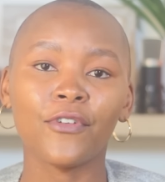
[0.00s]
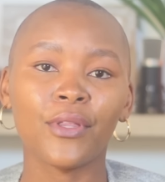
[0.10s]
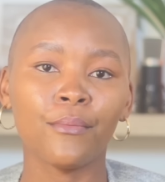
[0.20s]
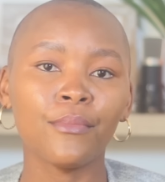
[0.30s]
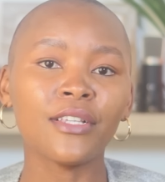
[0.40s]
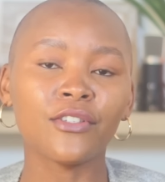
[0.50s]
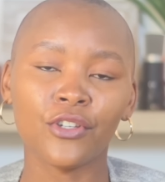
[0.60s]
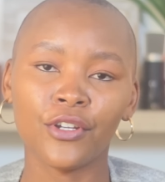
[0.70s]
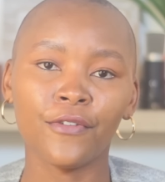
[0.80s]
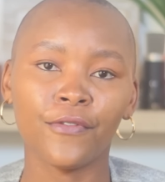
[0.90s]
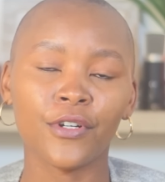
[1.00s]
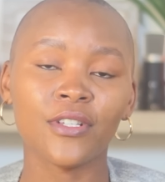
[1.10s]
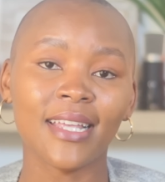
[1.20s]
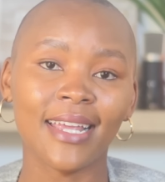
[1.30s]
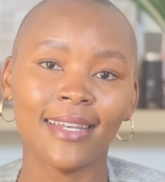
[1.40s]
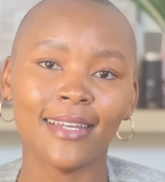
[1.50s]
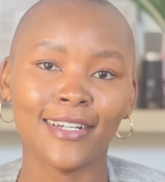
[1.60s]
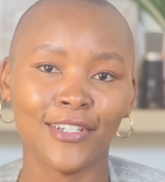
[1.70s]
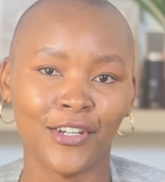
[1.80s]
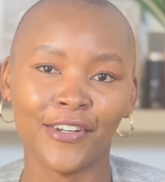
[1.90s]
for the Miss Universe in
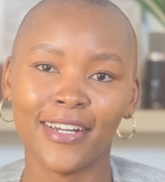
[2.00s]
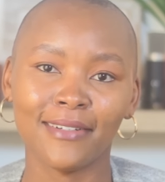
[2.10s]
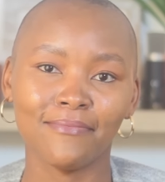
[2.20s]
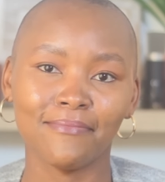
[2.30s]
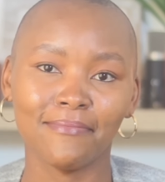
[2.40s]
Nigeria.